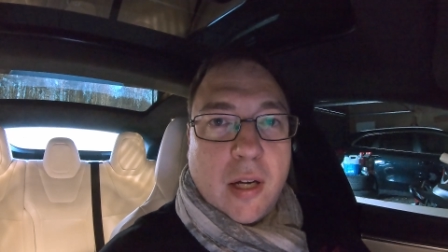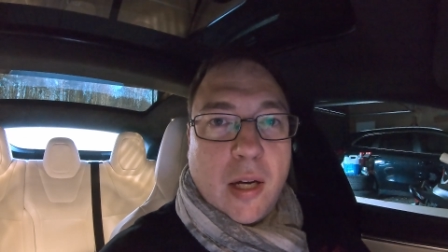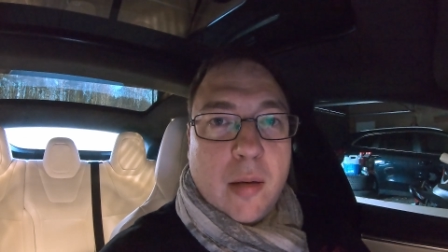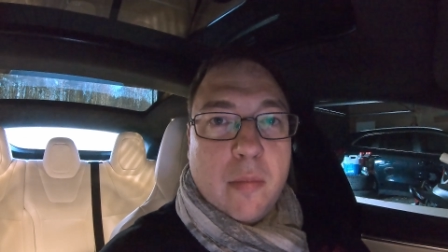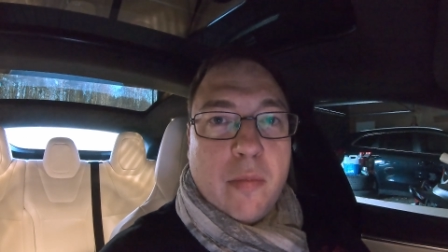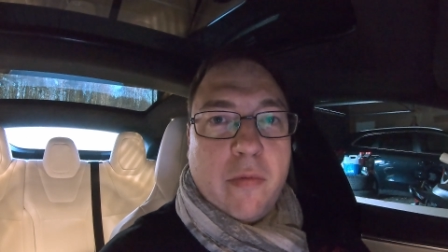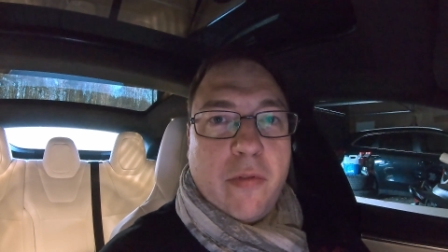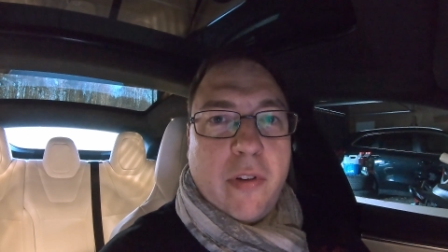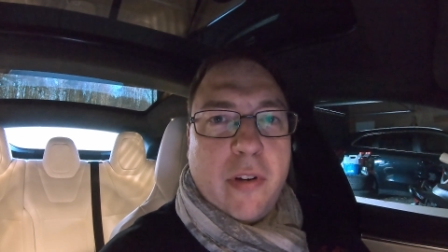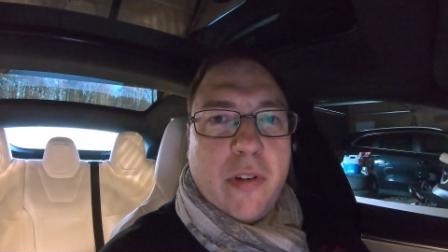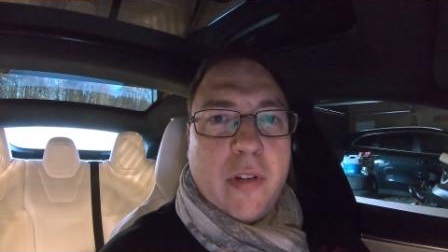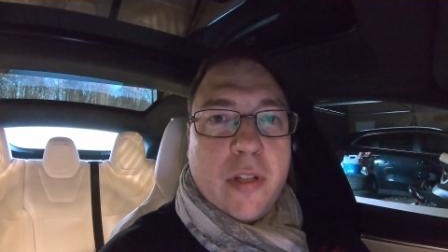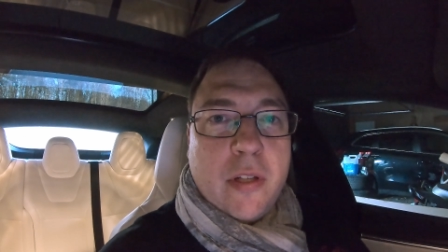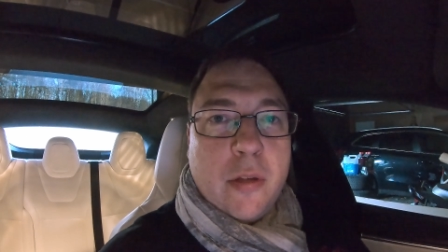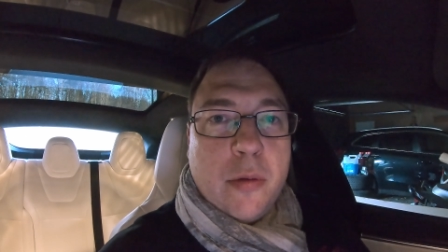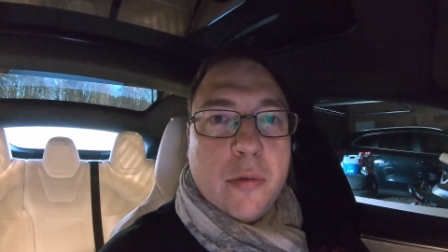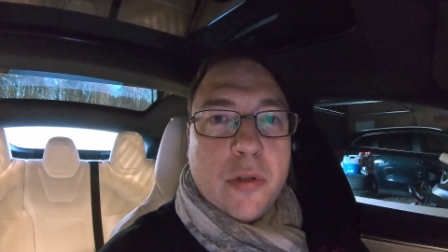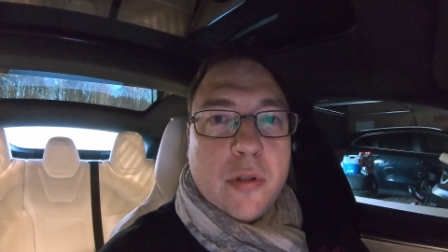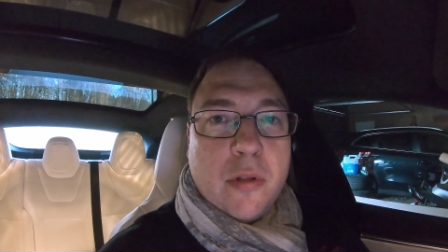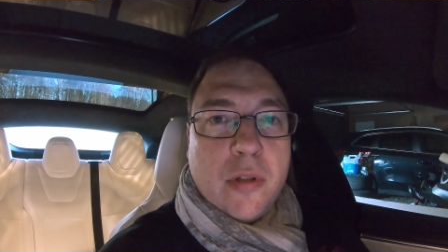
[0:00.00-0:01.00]
I'm very
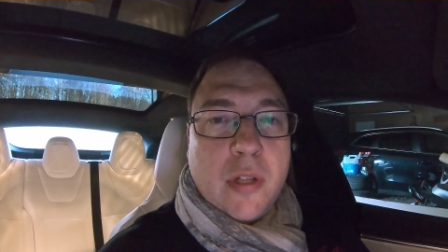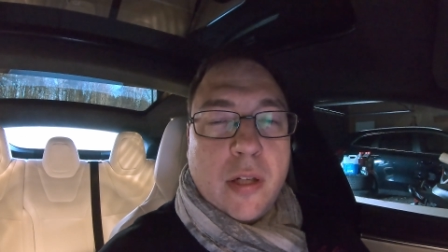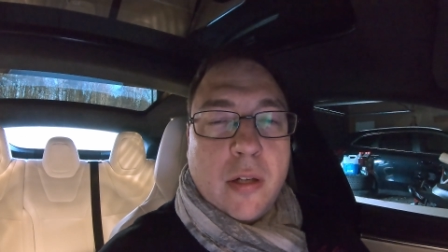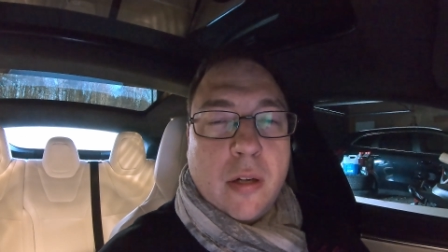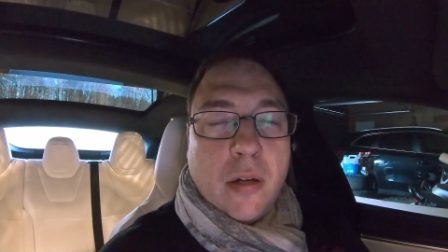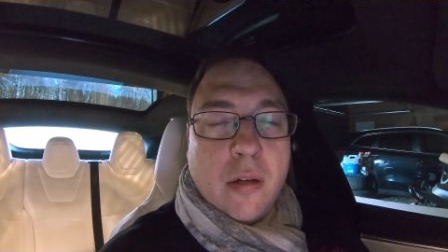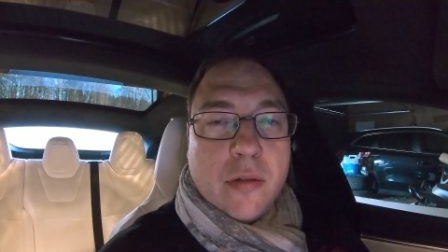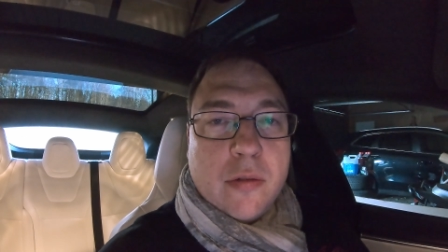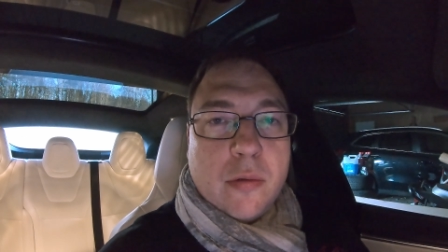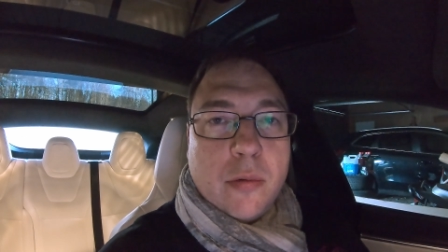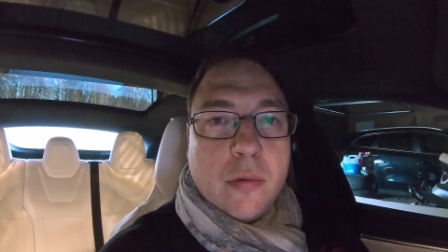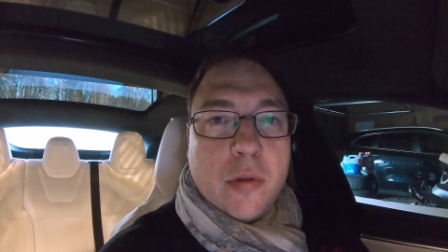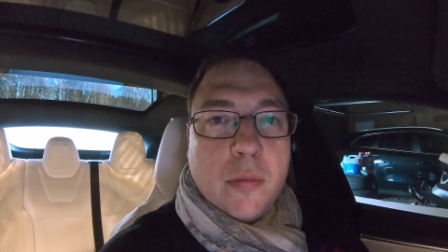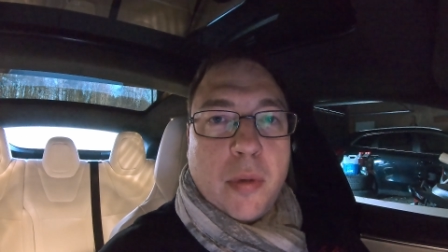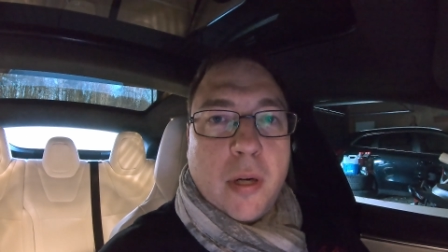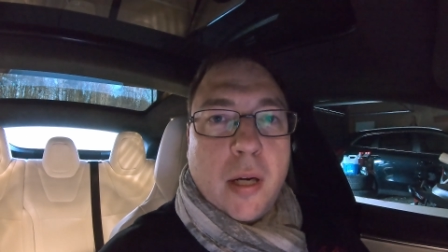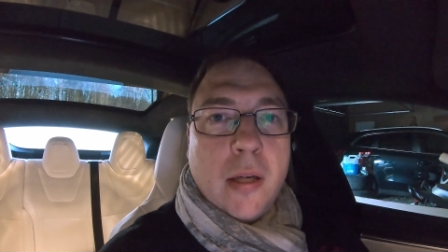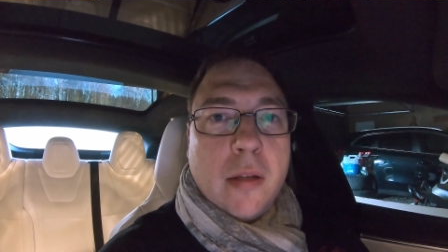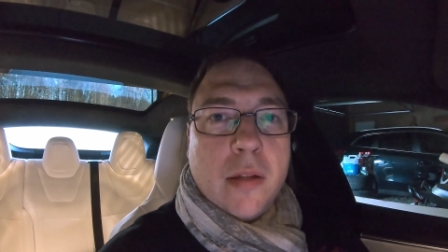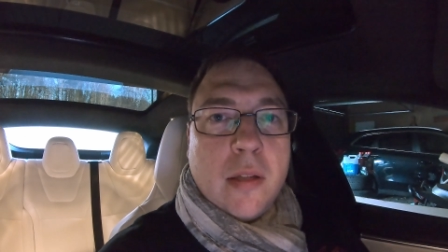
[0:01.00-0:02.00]
used to the enhanced
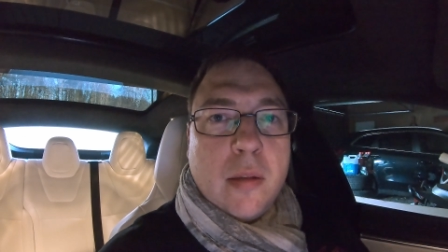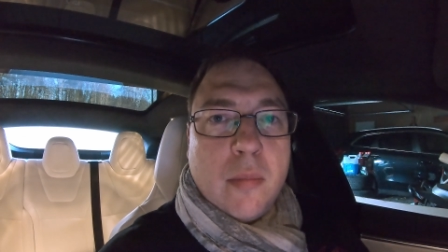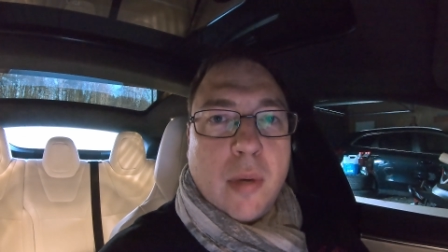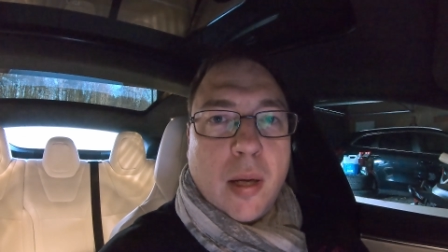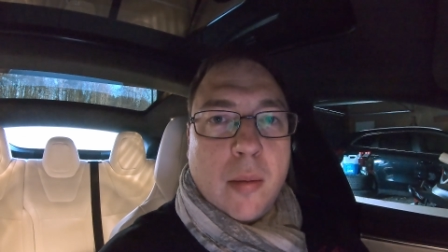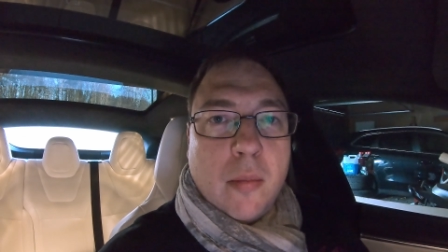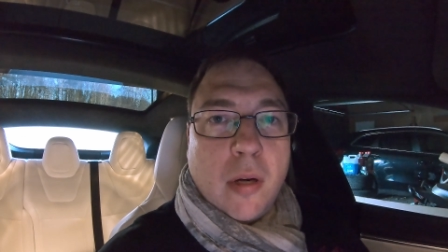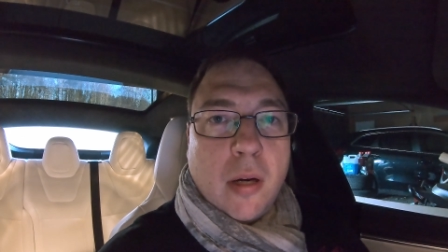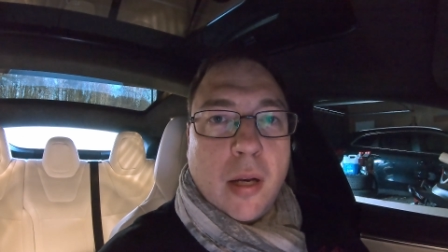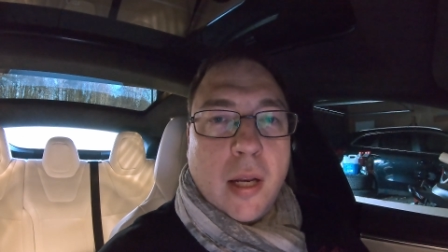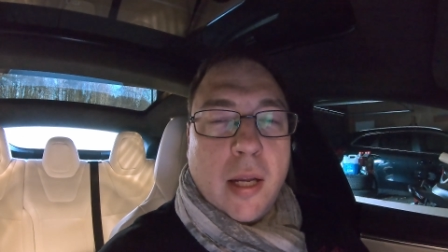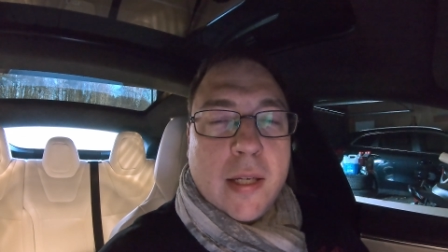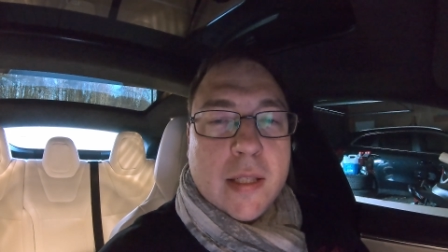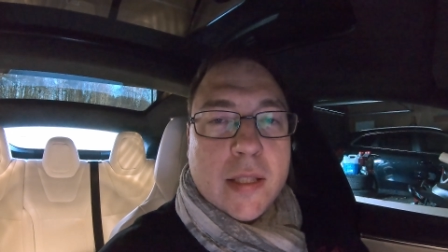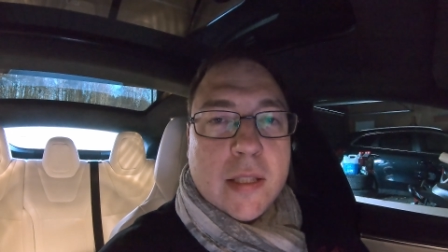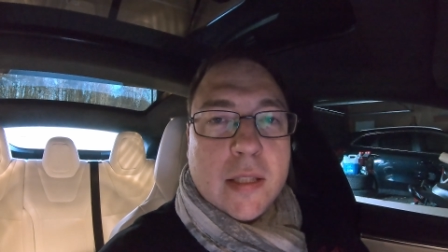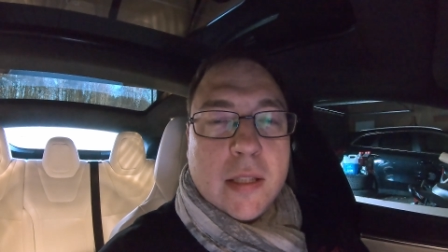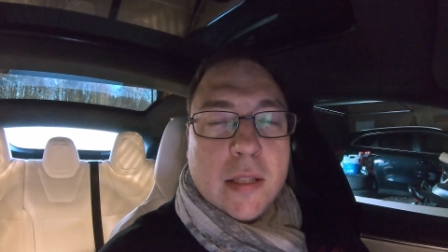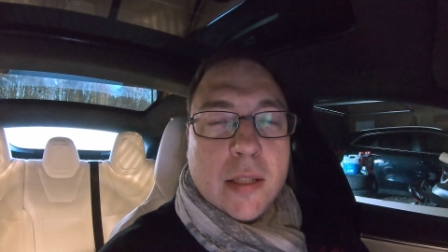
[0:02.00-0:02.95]
autopilot in my Model S,